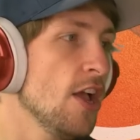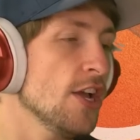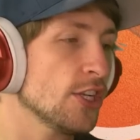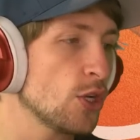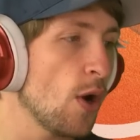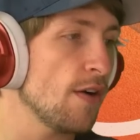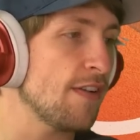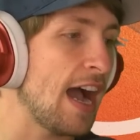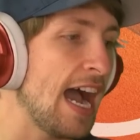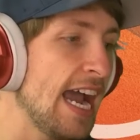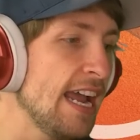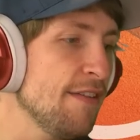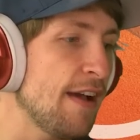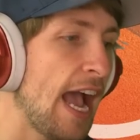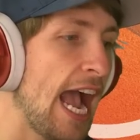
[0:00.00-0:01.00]
So if I
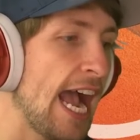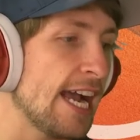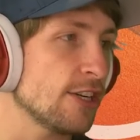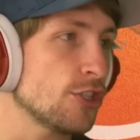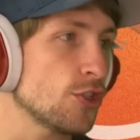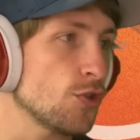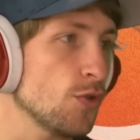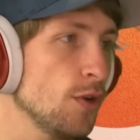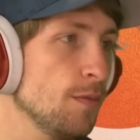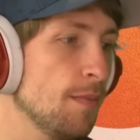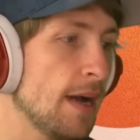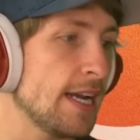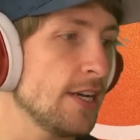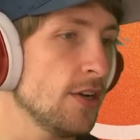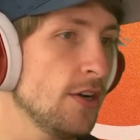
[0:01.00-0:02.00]
have Astral
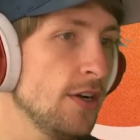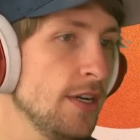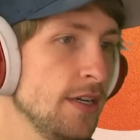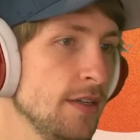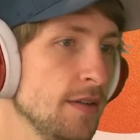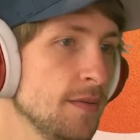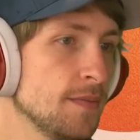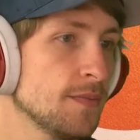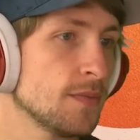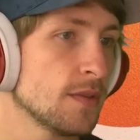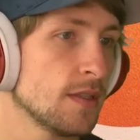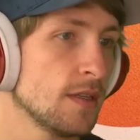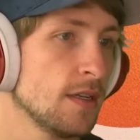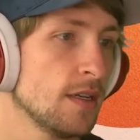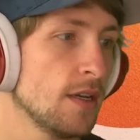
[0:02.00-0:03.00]
Might on,
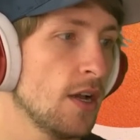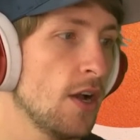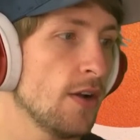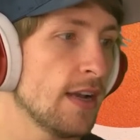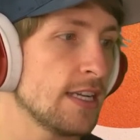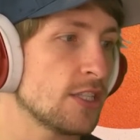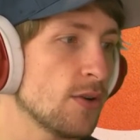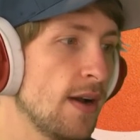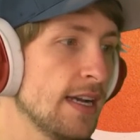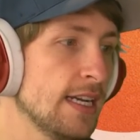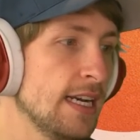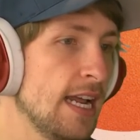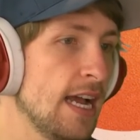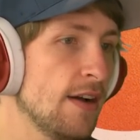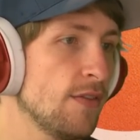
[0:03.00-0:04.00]
okay, so I can
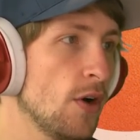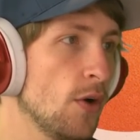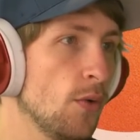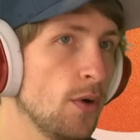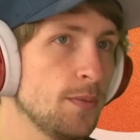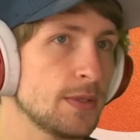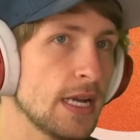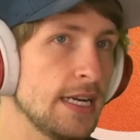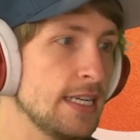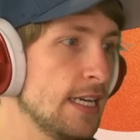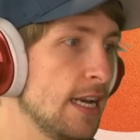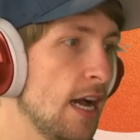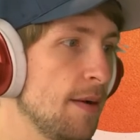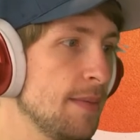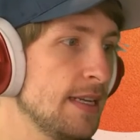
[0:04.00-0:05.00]
have, oh, whoops, I did
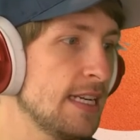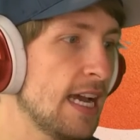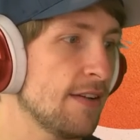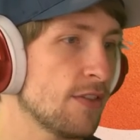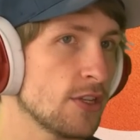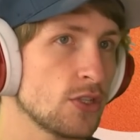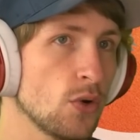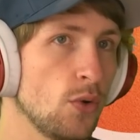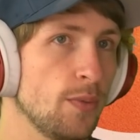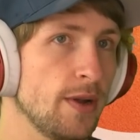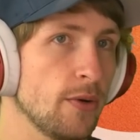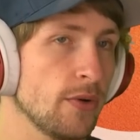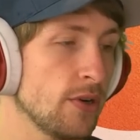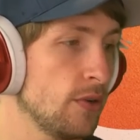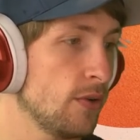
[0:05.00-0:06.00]
not mean to have the Soul
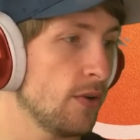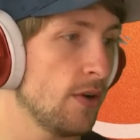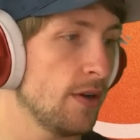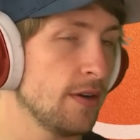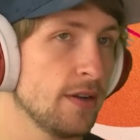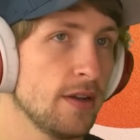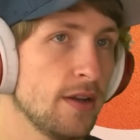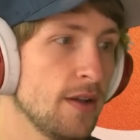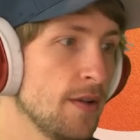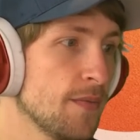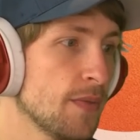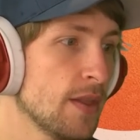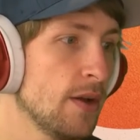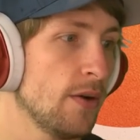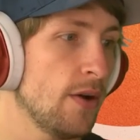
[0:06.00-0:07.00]
Barrier on.
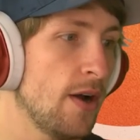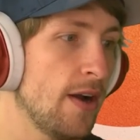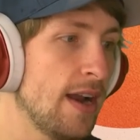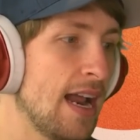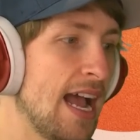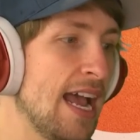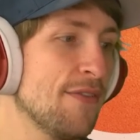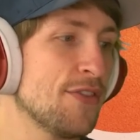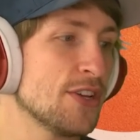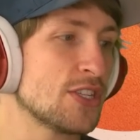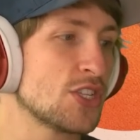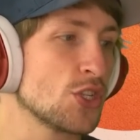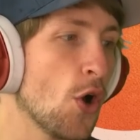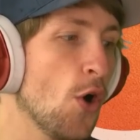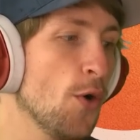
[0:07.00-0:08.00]
All right, I have the
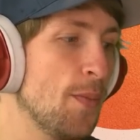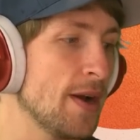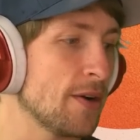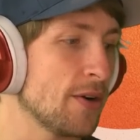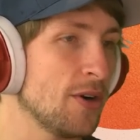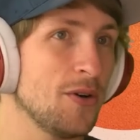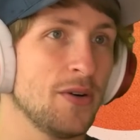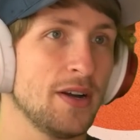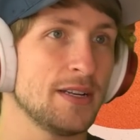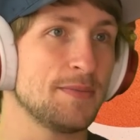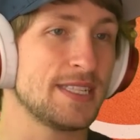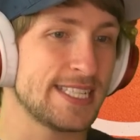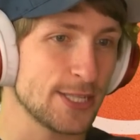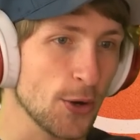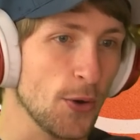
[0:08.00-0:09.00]
Soul Barrier,
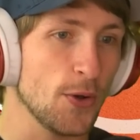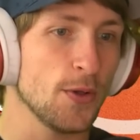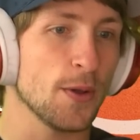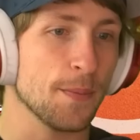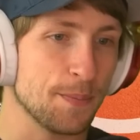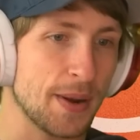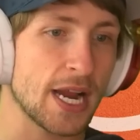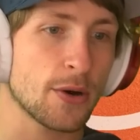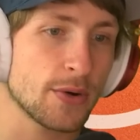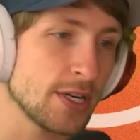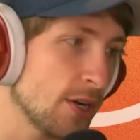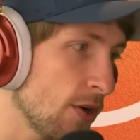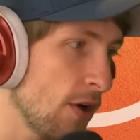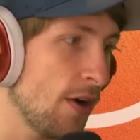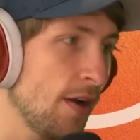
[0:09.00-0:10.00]
Soul
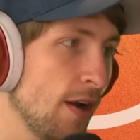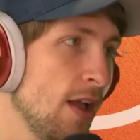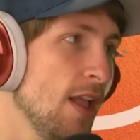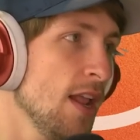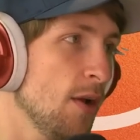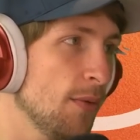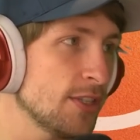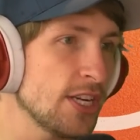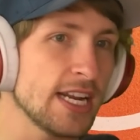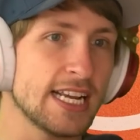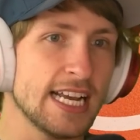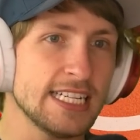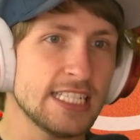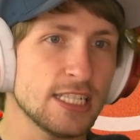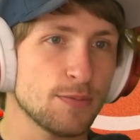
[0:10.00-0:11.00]
Barrier on, which I
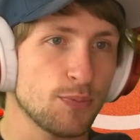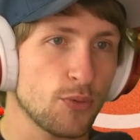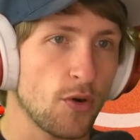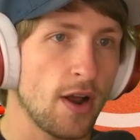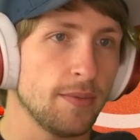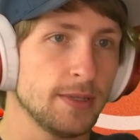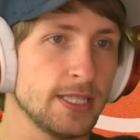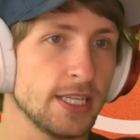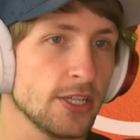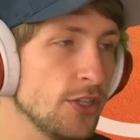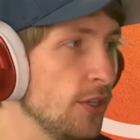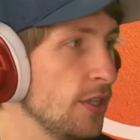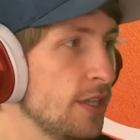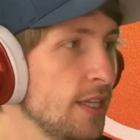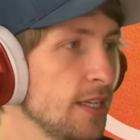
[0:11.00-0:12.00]
guess is probably a
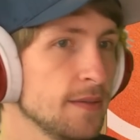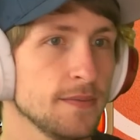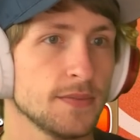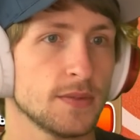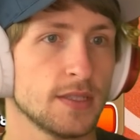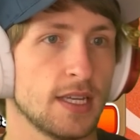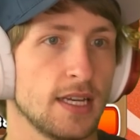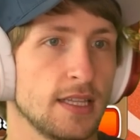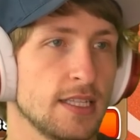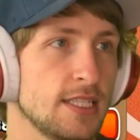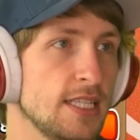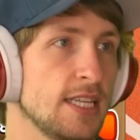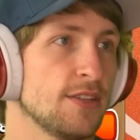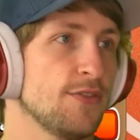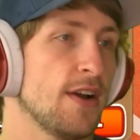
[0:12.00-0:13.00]
good thing. Okay, let's see,
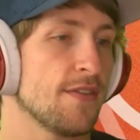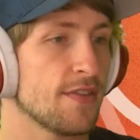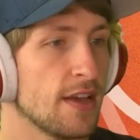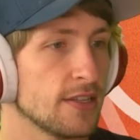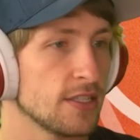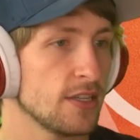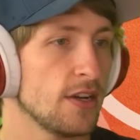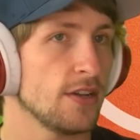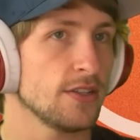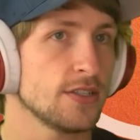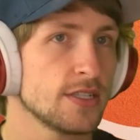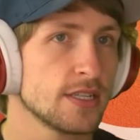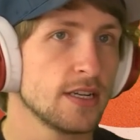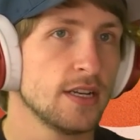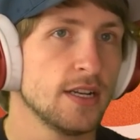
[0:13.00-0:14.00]
that's five thousand
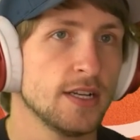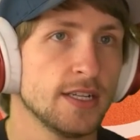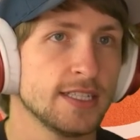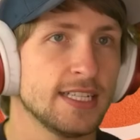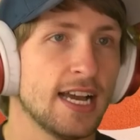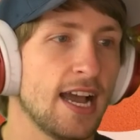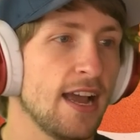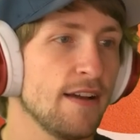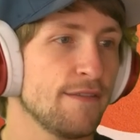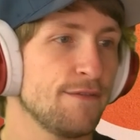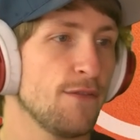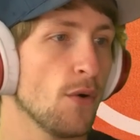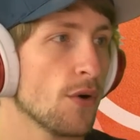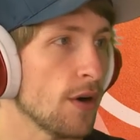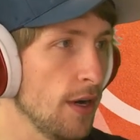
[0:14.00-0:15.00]
dollars. Yeah, I have
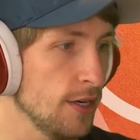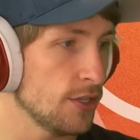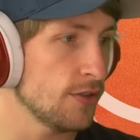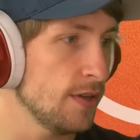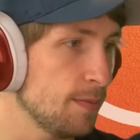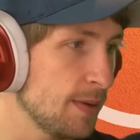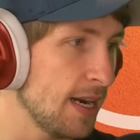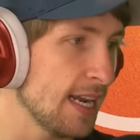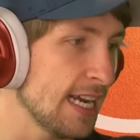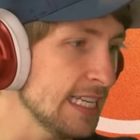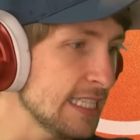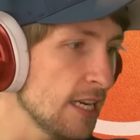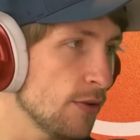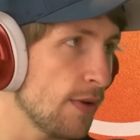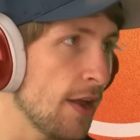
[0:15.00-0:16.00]
four hundred, but I guess
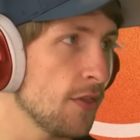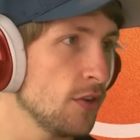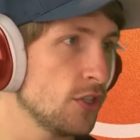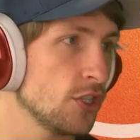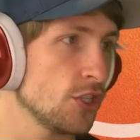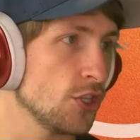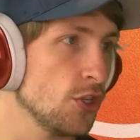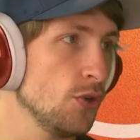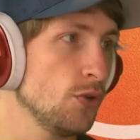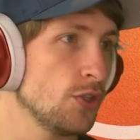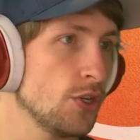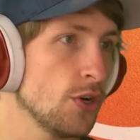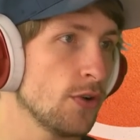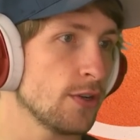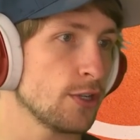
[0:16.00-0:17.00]
I'd rather just use
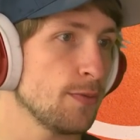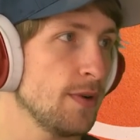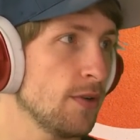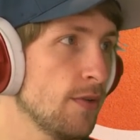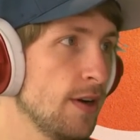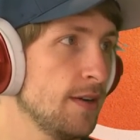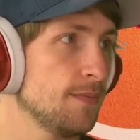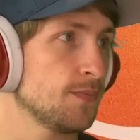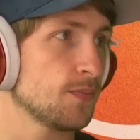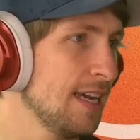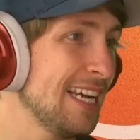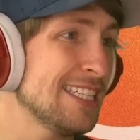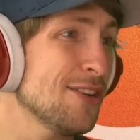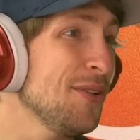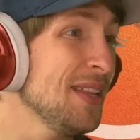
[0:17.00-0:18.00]
Nourishment, right?
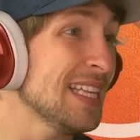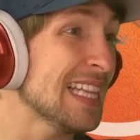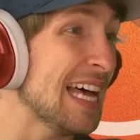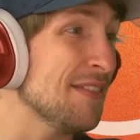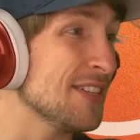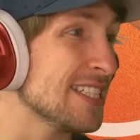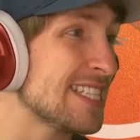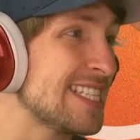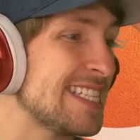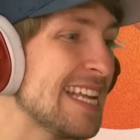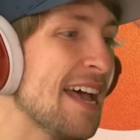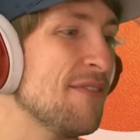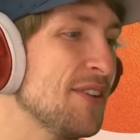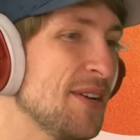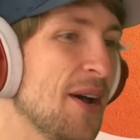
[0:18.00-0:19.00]
He's only level
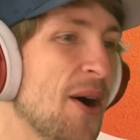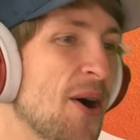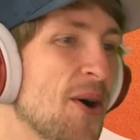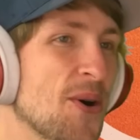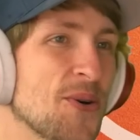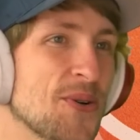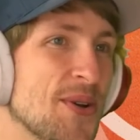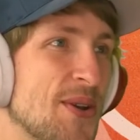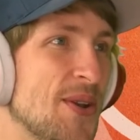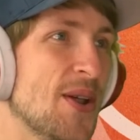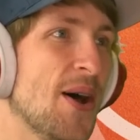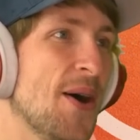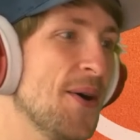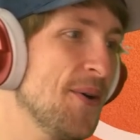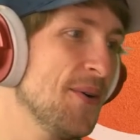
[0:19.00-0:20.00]
seven. Oh,
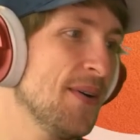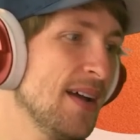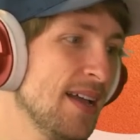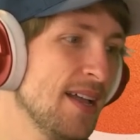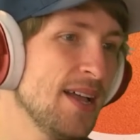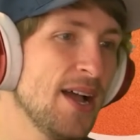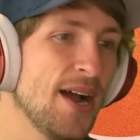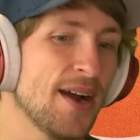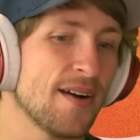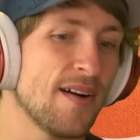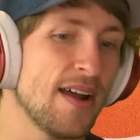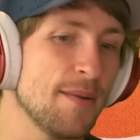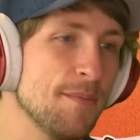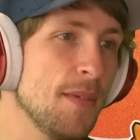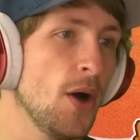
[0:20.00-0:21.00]
no. All
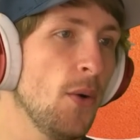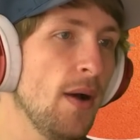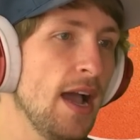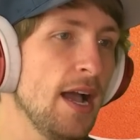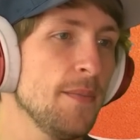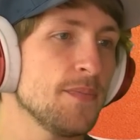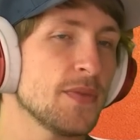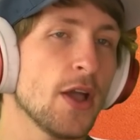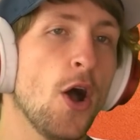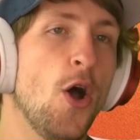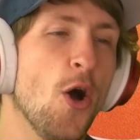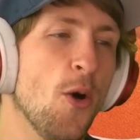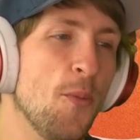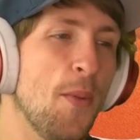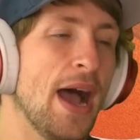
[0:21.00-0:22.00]
right, MOAB.
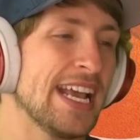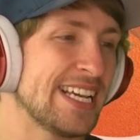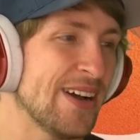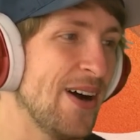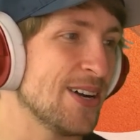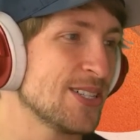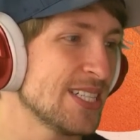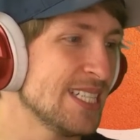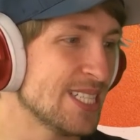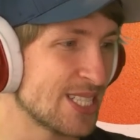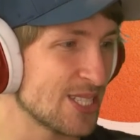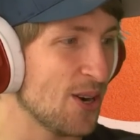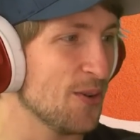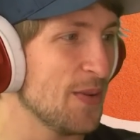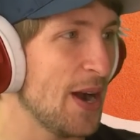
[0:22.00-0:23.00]
Oh, my gosh, he's
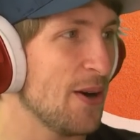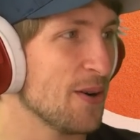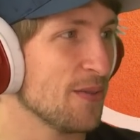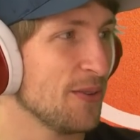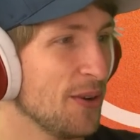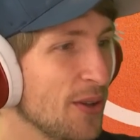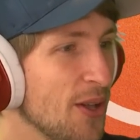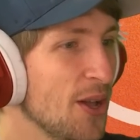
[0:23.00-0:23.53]
so powerful.